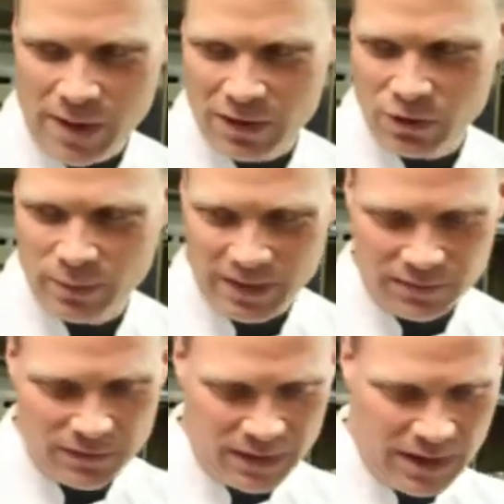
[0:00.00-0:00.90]
Wagyu
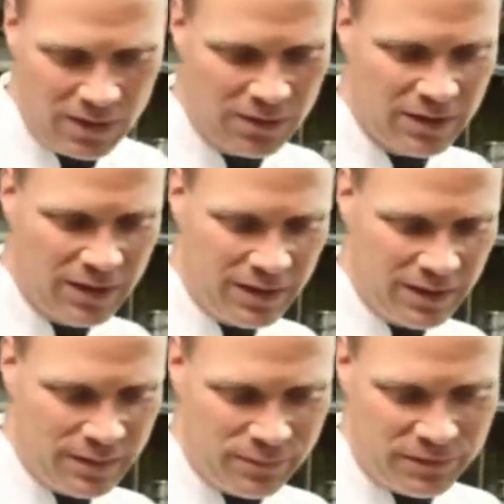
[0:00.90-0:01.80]
beef. Now,
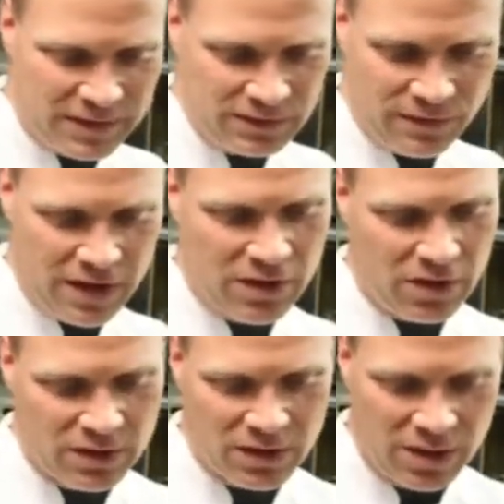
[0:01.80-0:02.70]
these are very
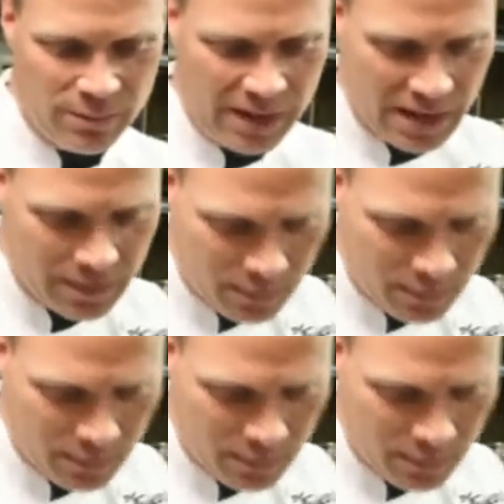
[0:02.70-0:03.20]
hard to come by,